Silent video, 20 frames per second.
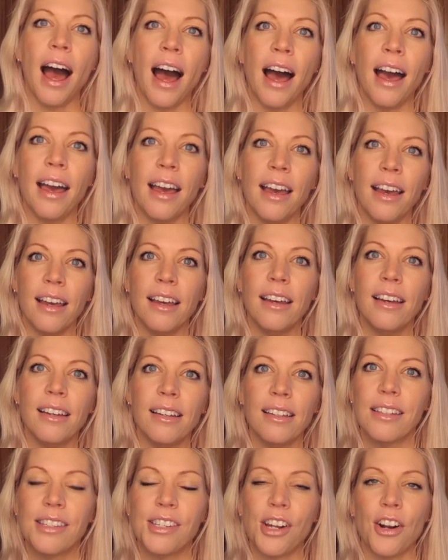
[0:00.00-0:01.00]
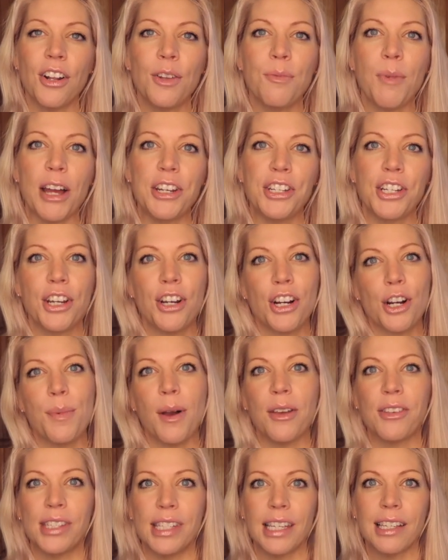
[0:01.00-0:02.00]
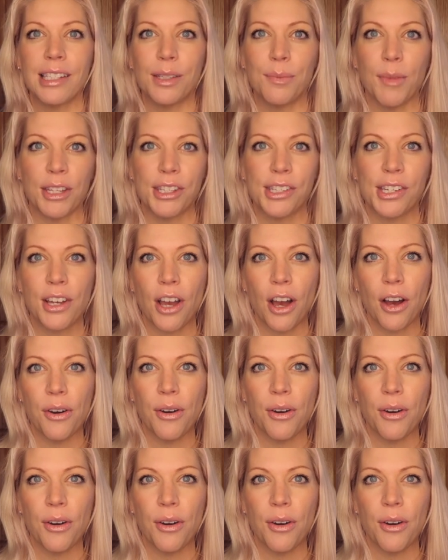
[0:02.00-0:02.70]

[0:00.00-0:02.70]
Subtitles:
I started watching her about 6 months ago,